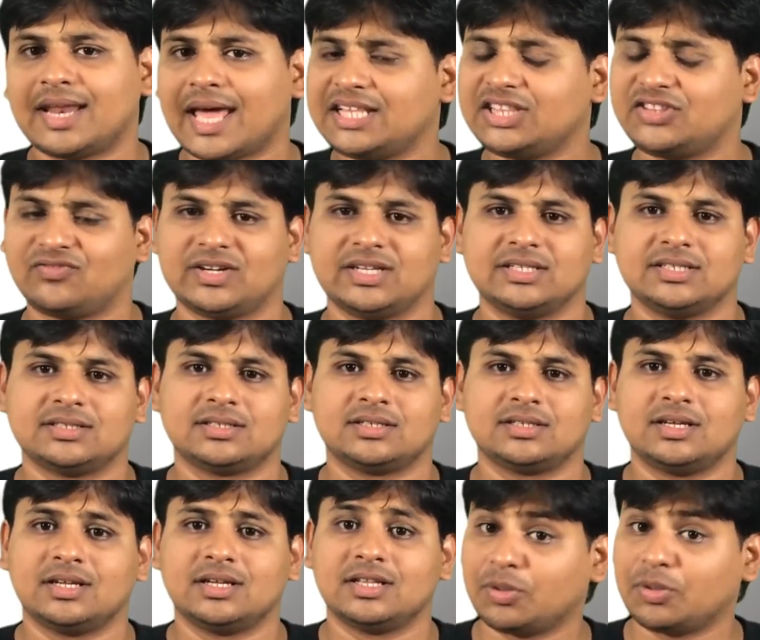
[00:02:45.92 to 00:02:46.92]
Ninth
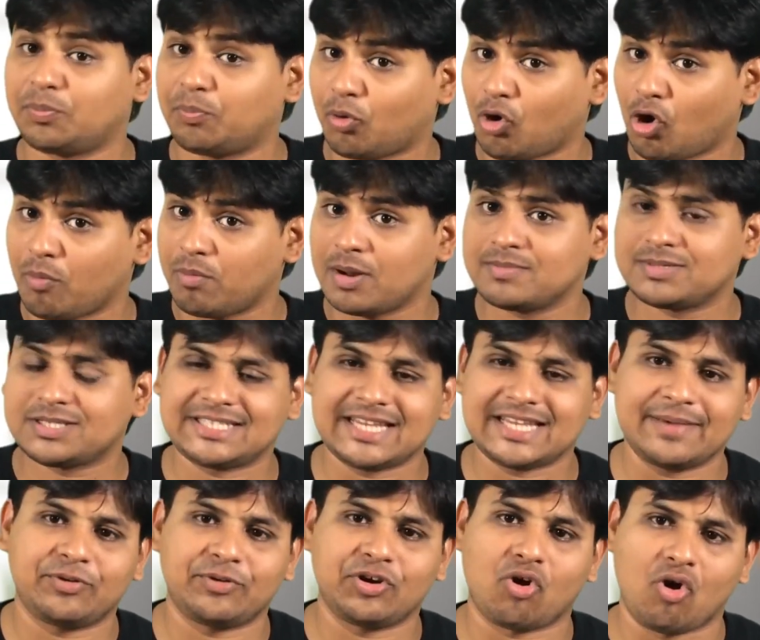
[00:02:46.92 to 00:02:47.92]
one, the Problem
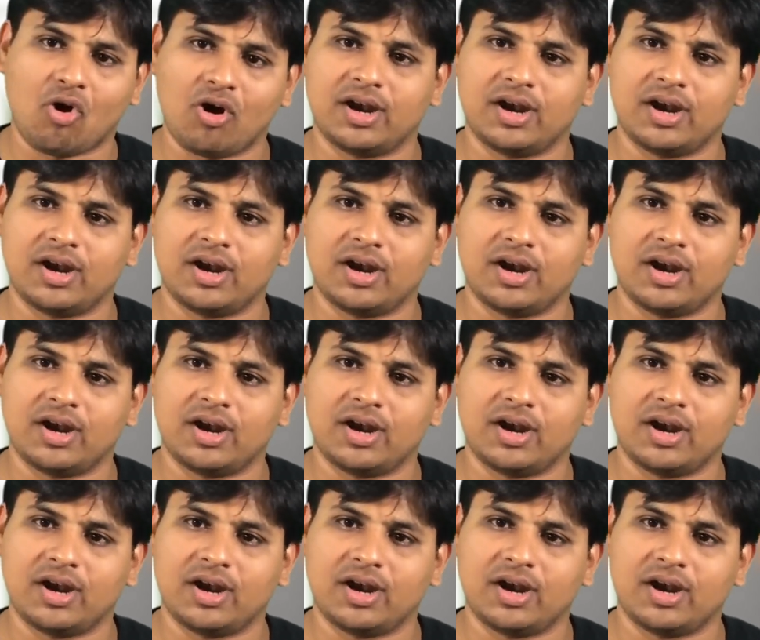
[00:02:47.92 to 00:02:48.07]
Step